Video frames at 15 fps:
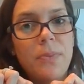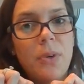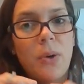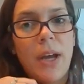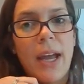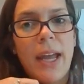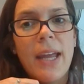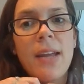
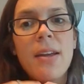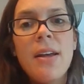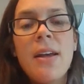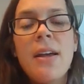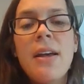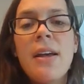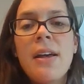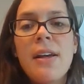Okay,
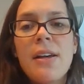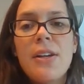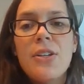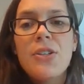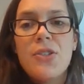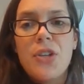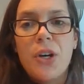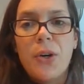
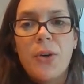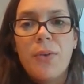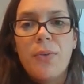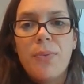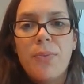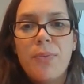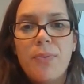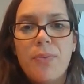so